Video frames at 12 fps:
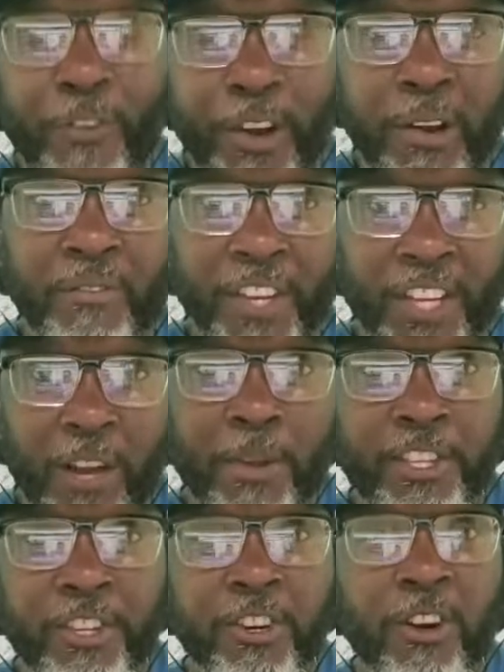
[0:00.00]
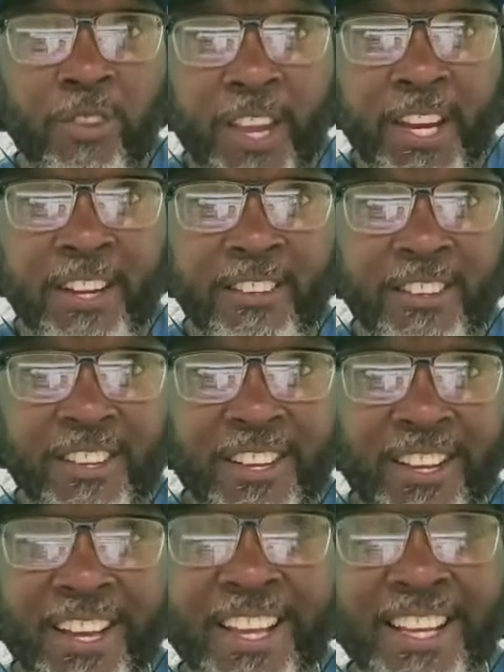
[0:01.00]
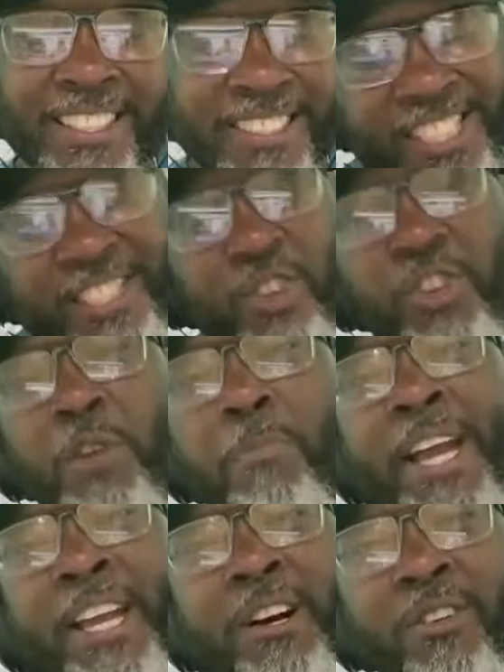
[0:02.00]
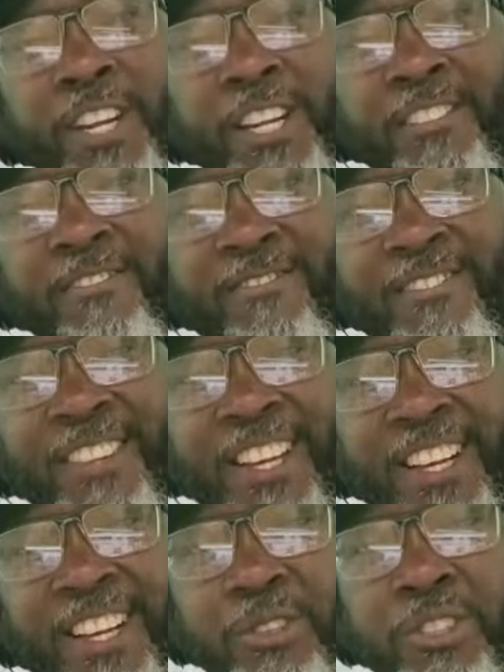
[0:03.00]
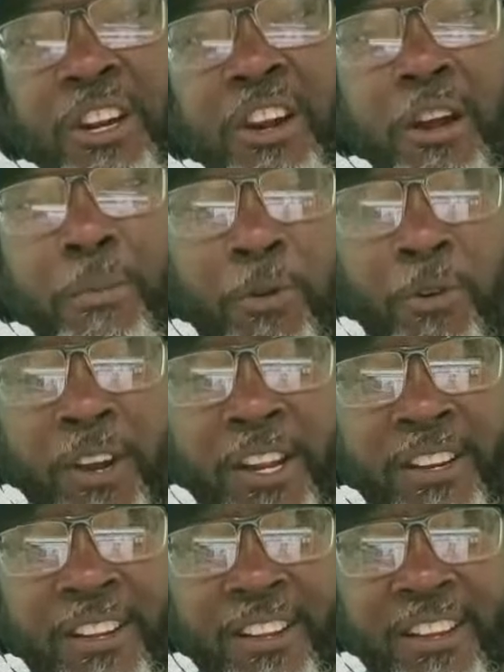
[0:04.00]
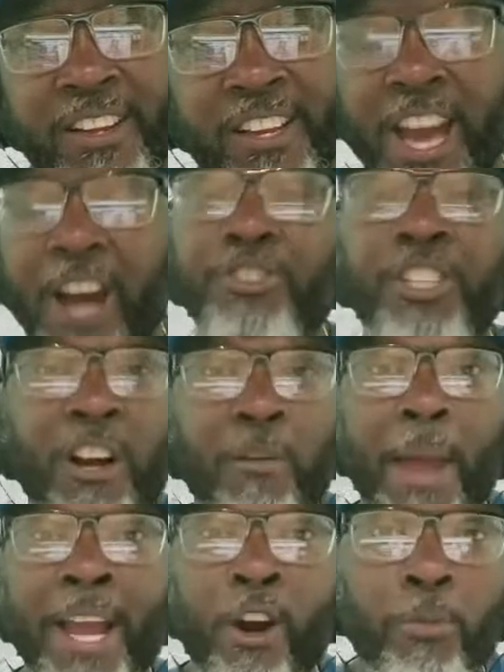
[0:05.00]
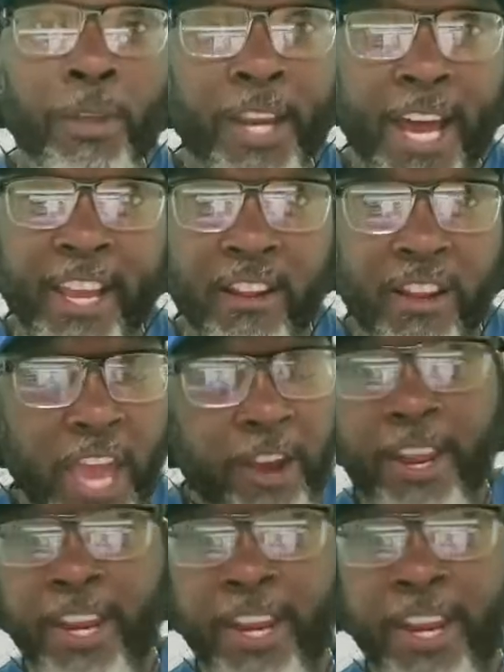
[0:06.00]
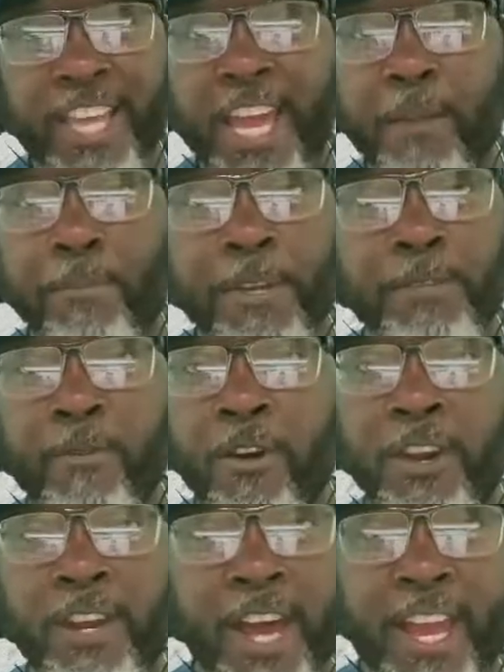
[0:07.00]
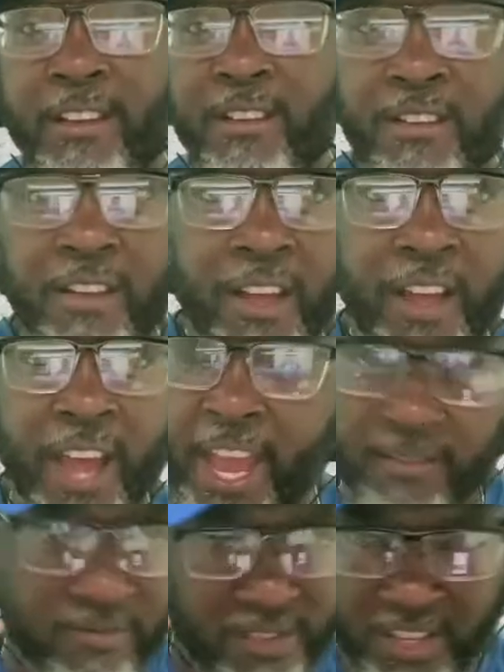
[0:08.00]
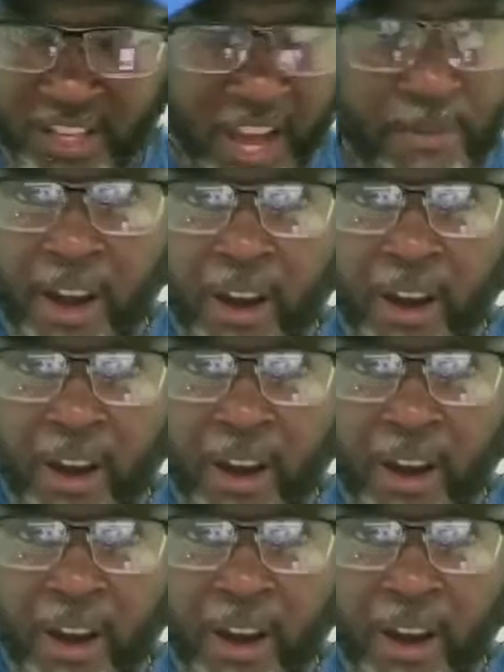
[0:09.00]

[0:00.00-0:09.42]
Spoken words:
that you guys got off of to come into the arena, just go get back on it, go to the airport. Y'all should come back home tonight. They don't need to stand in Pittsburgh tonight.